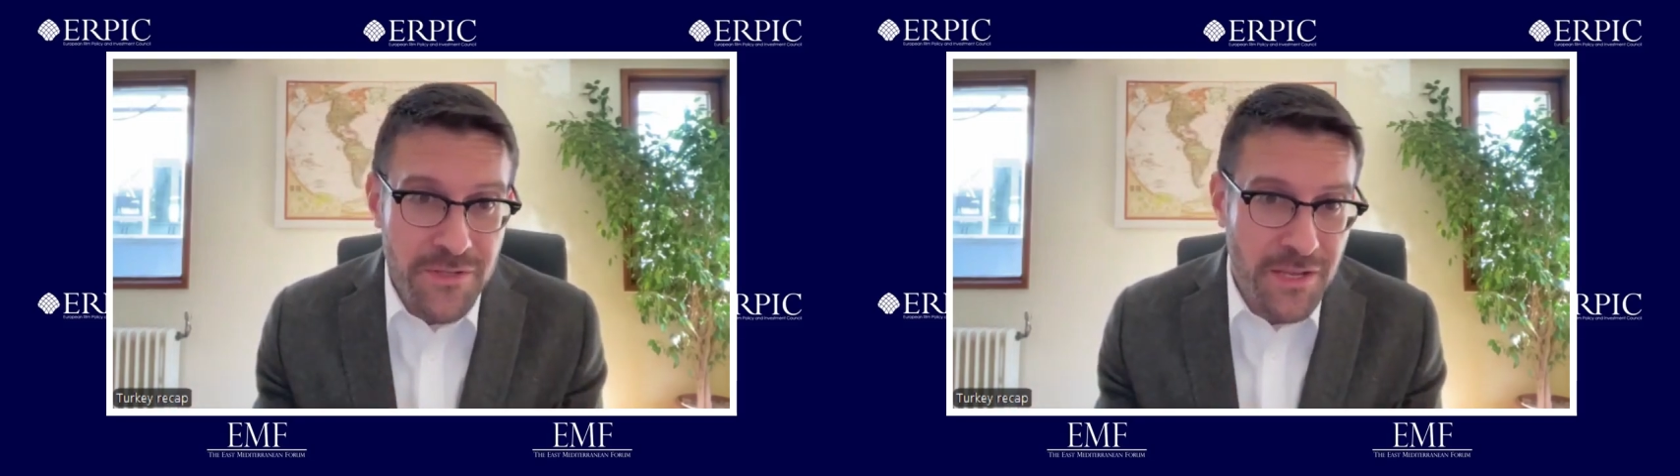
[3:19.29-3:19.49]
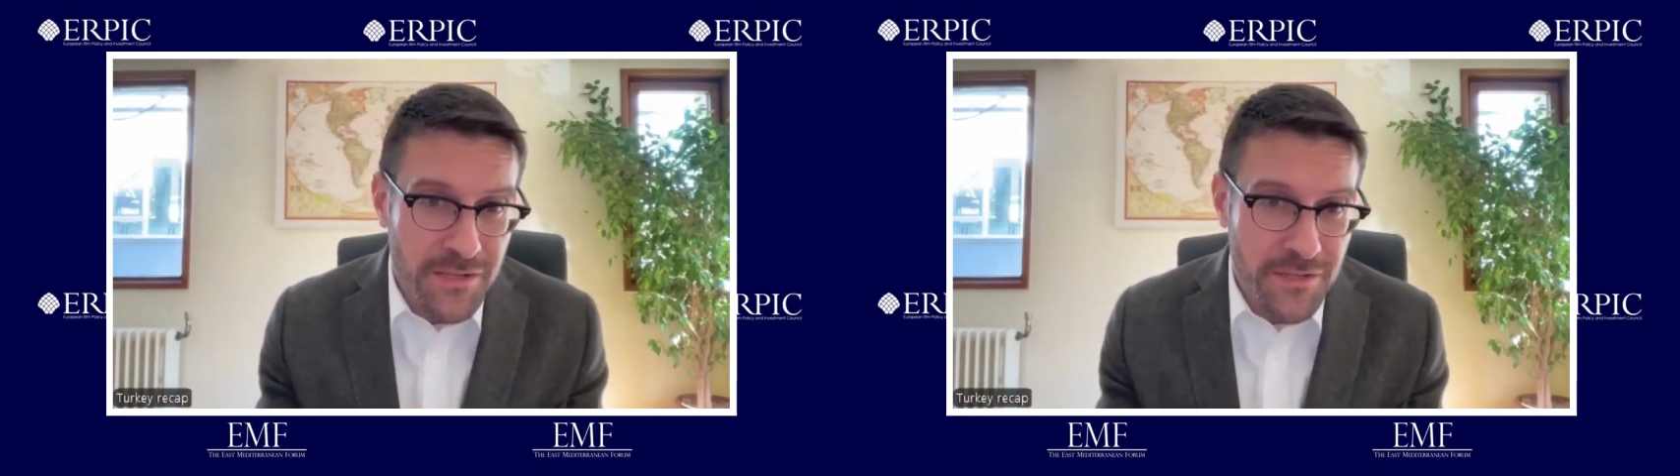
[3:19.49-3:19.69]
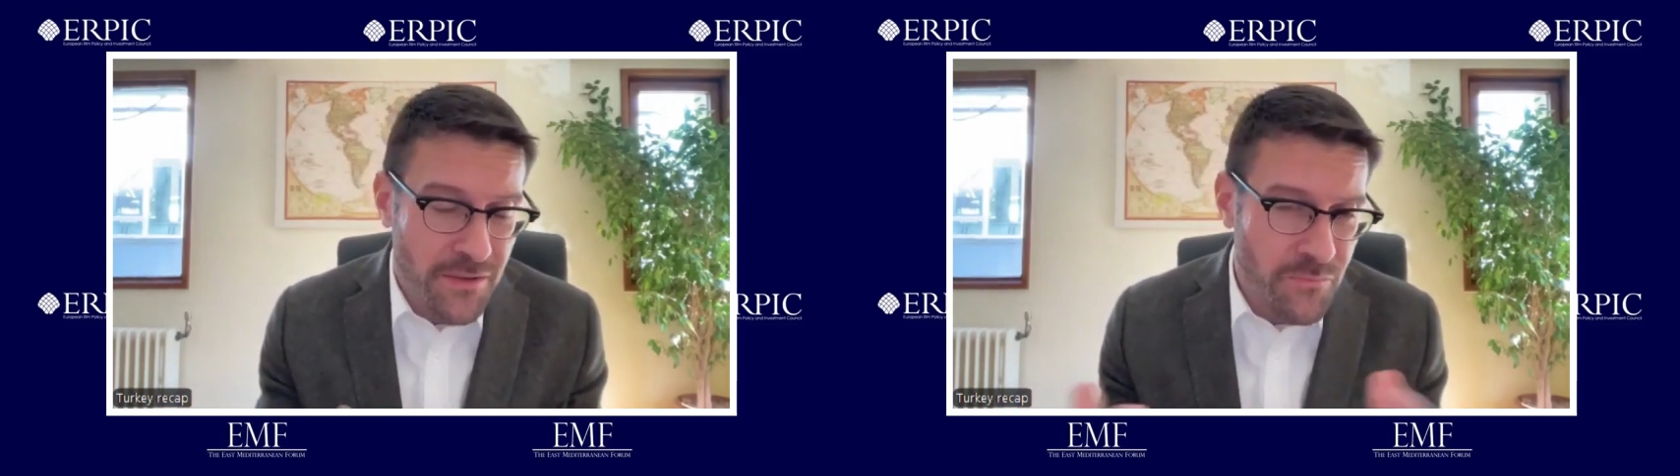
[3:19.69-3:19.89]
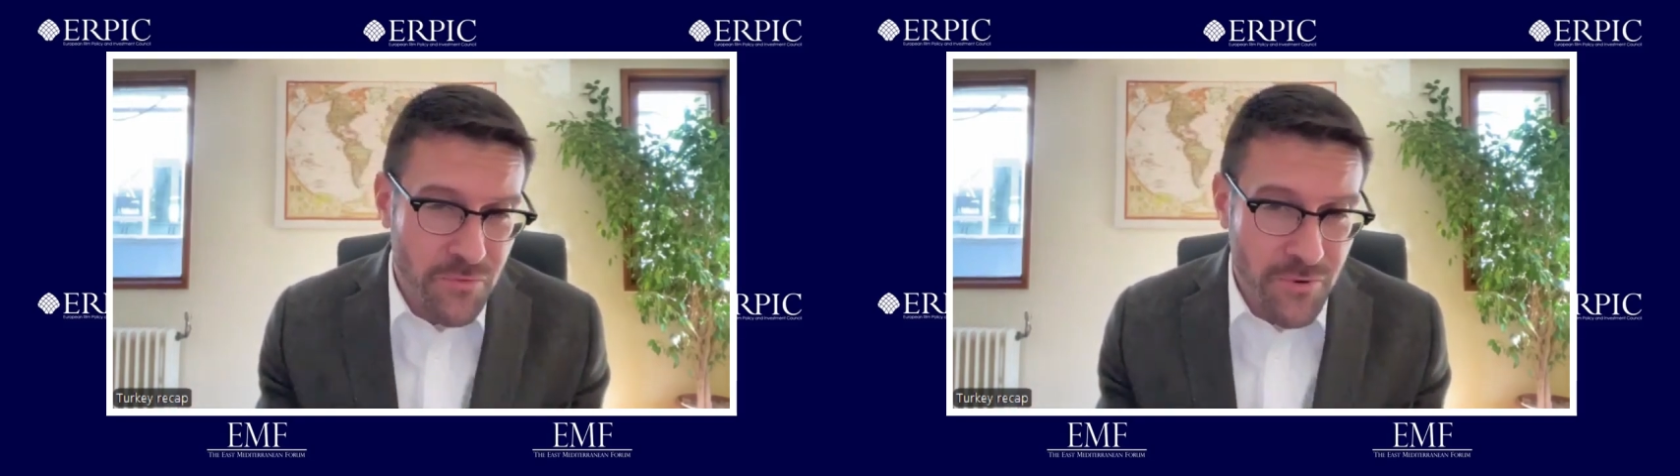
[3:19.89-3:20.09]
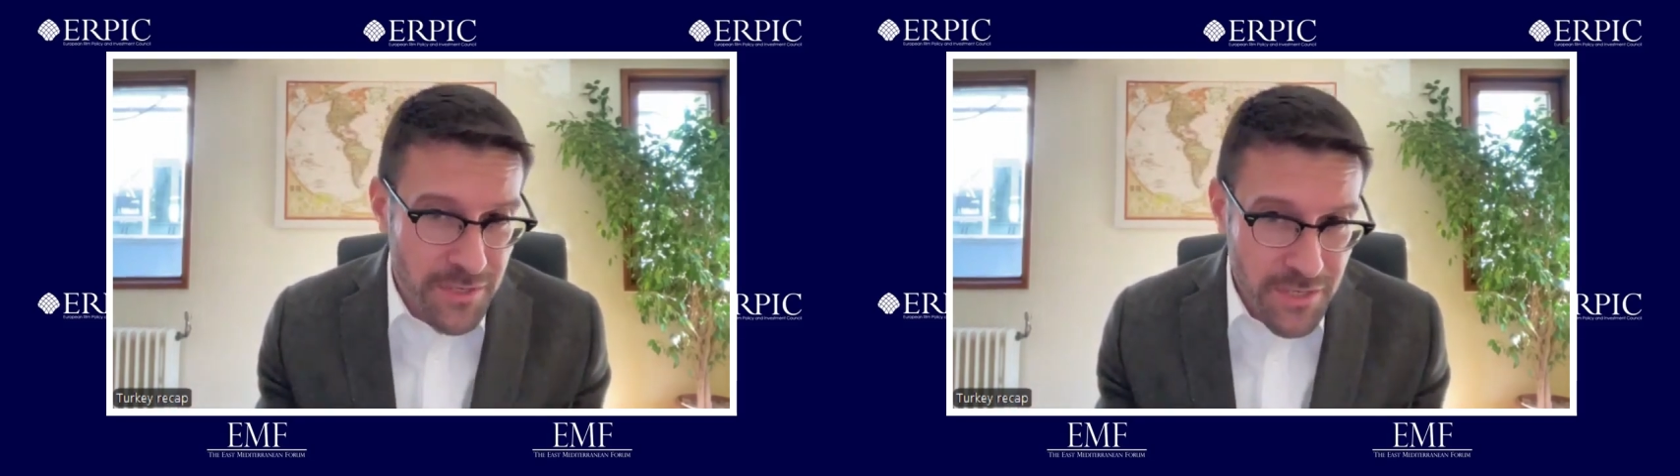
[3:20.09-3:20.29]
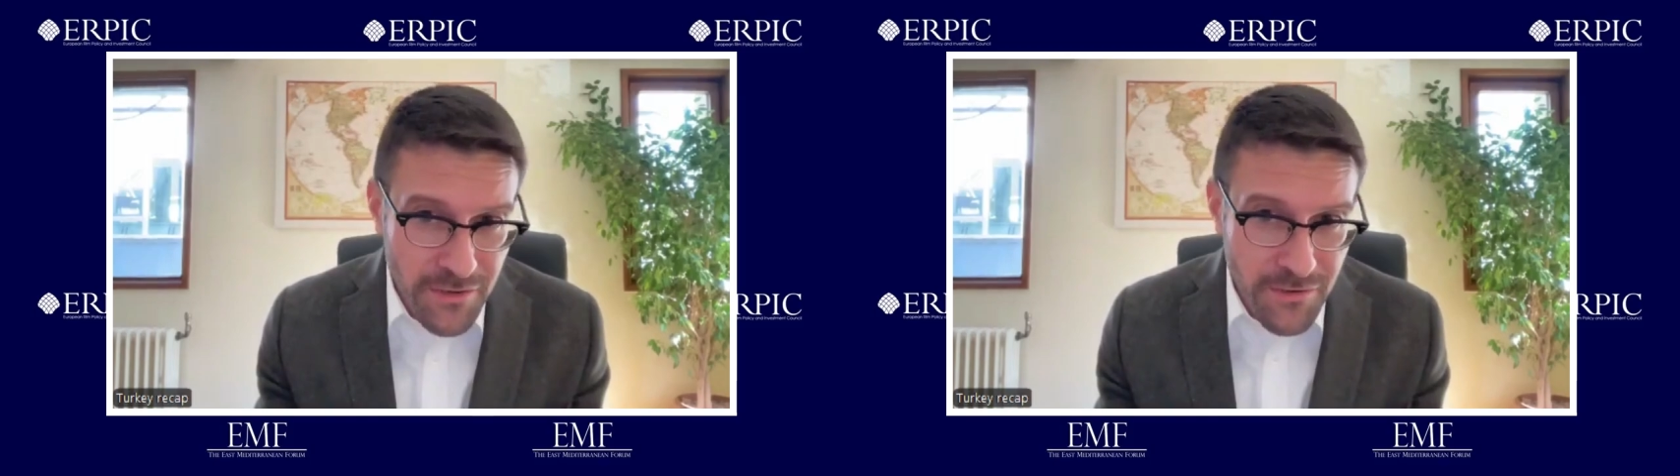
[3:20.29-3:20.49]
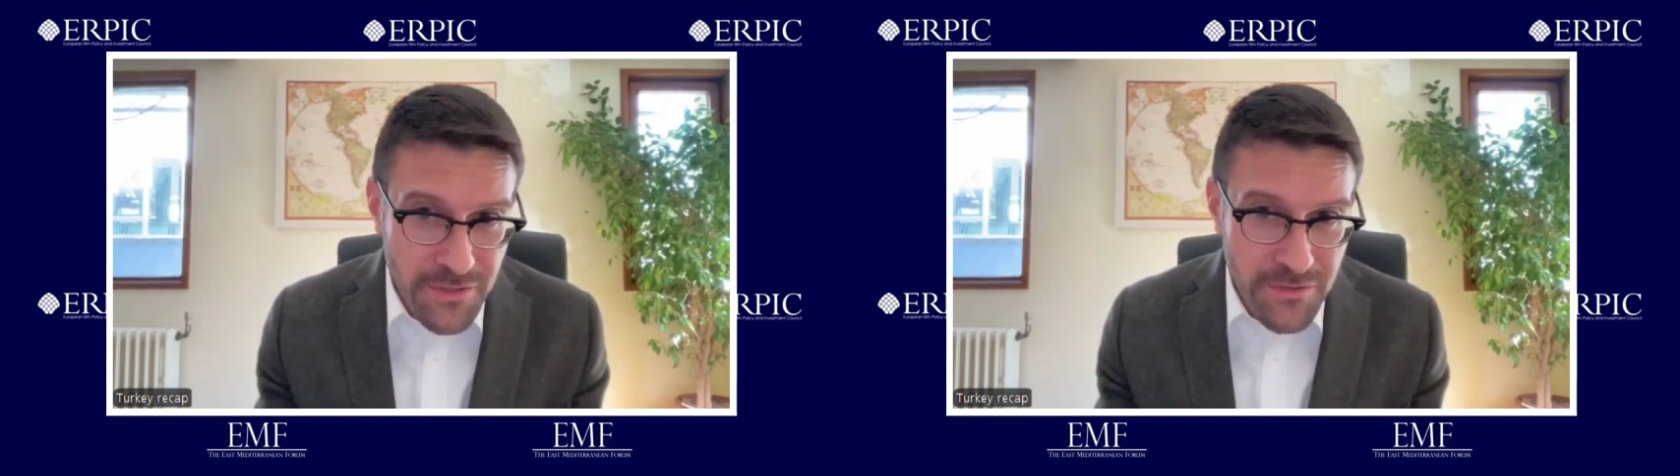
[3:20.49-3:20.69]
and is #1 terrorist